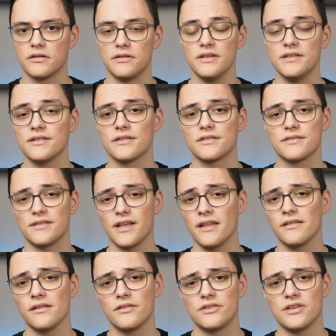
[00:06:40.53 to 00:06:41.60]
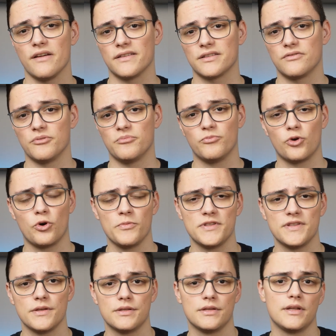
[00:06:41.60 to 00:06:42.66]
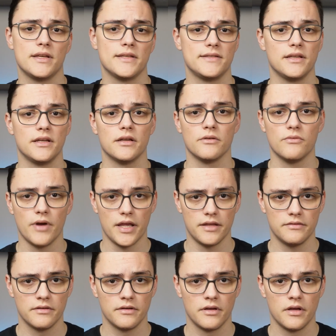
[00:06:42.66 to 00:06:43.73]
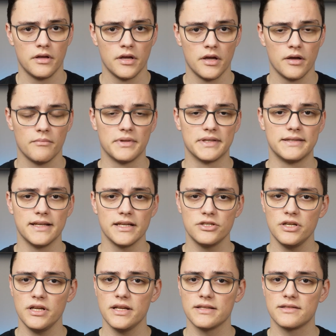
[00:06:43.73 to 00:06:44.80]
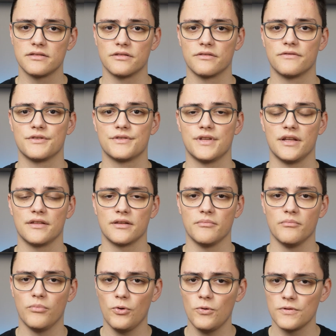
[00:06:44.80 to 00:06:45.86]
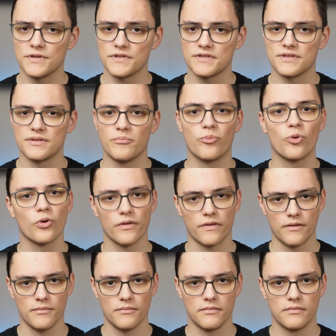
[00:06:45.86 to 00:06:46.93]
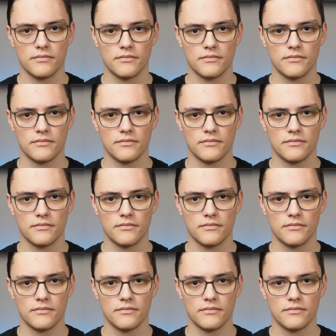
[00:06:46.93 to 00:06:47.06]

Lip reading: These are standard JavaScript promises and async await, but Next.js server-side components support them.